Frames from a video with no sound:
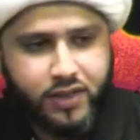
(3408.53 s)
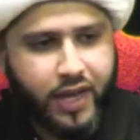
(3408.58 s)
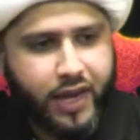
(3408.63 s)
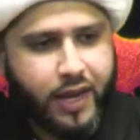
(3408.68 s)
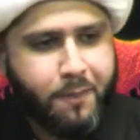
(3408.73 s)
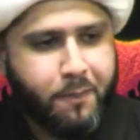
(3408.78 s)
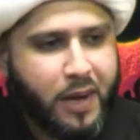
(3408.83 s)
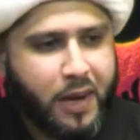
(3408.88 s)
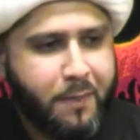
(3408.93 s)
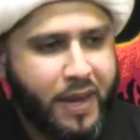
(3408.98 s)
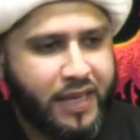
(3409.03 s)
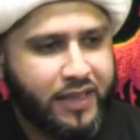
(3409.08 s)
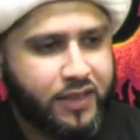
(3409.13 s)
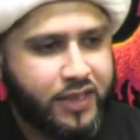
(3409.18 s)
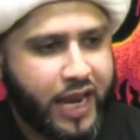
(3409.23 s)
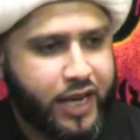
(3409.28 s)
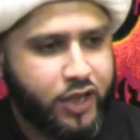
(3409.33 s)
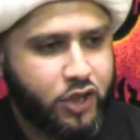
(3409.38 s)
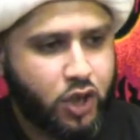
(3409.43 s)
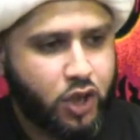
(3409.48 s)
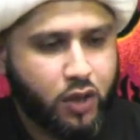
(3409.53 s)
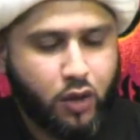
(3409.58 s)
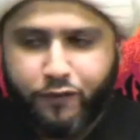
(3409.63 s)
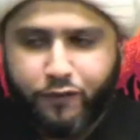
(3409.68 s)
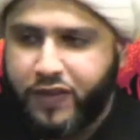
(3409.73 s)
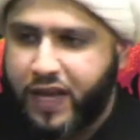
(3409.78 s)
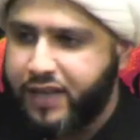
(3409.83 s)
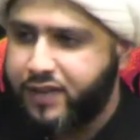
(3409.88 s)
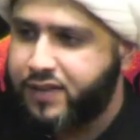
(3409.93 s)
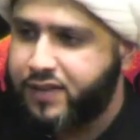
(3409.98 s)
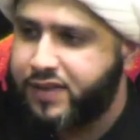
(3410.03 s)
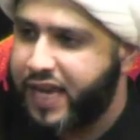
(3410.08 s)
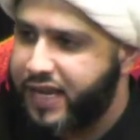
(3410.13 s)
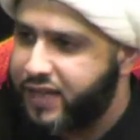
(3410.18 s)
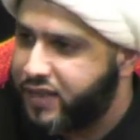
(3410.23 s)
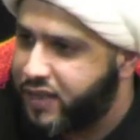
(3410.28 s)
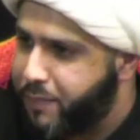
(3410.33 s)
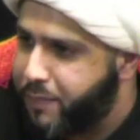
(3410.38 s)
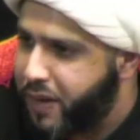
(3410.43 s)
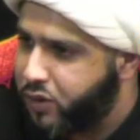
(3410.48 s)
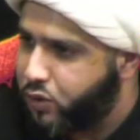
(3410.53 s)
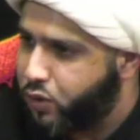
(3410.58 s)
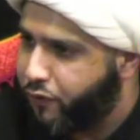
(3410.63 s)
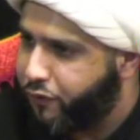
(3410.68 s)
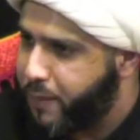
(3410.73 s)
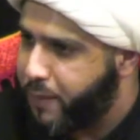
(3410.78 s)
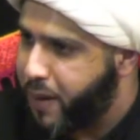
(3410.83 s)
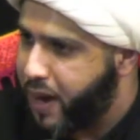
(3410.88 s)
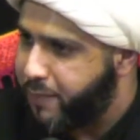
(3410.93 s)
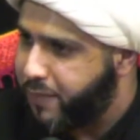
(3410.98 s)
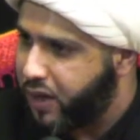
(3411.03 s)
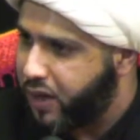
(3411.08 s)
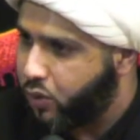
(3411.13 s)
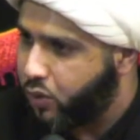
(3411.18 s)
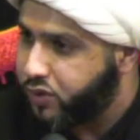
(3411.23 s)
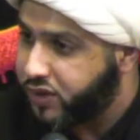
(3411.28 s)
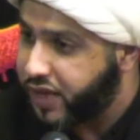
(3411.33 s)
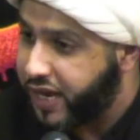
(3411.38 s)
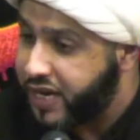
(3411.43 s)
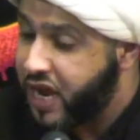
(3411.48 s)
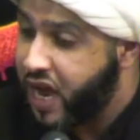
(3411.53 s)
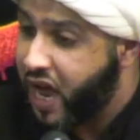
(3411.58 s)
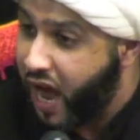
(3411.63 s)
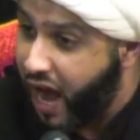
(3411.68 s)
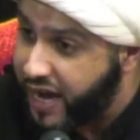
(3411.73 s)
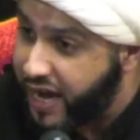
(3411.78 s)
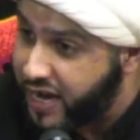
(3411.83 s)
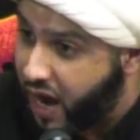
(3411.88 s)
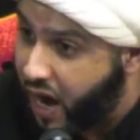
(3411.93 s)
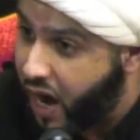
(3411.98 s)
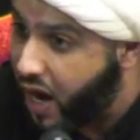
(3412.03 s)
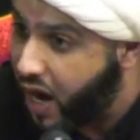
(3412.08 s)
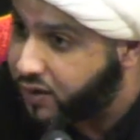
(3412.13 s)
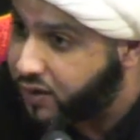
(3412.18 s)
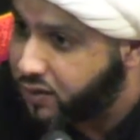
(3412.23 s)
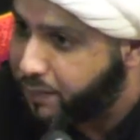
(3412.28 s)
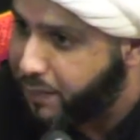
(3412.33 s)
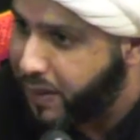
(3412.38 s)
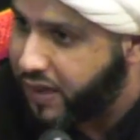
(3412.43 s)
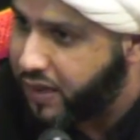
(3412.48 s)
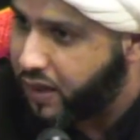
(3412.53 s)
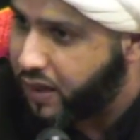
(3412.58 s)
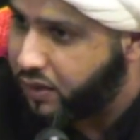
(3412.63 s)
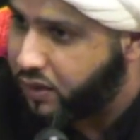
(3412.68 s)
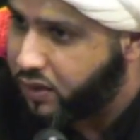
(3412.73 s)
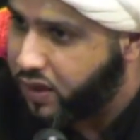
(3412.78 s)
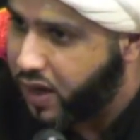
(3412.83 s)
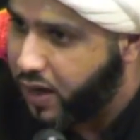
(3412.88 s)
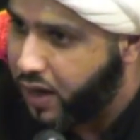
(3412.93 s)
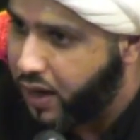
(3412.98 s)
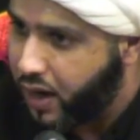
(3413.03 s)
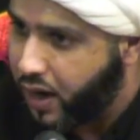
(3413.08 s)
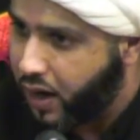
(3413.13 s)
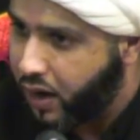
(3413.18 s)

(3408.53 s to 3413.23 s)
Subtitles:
implementation of that sentiment of Imam al-Hussein? Hayhat min al-dhillah.